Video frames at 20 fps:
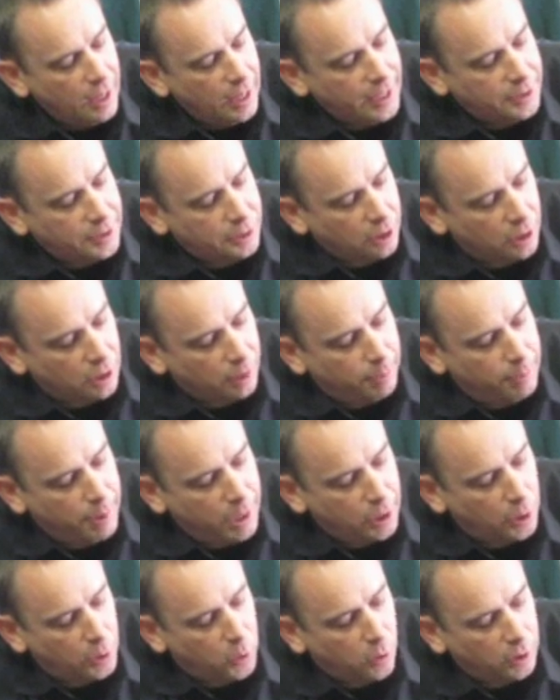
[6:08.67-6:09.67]
It's got a
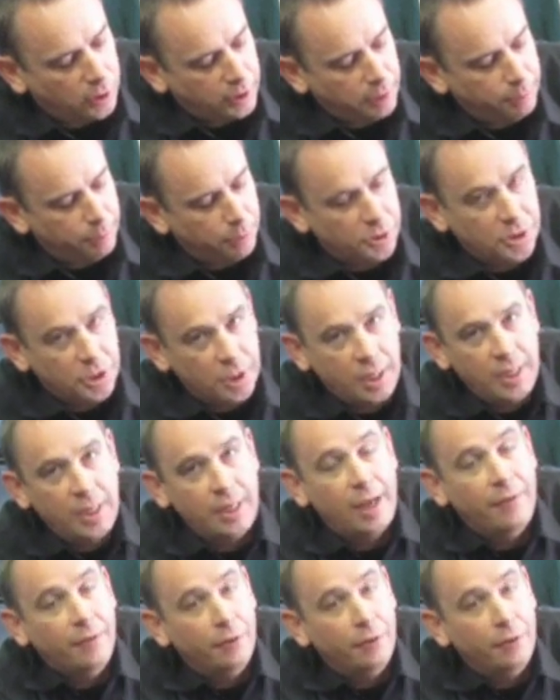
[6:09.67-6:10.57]
better quality bushing here.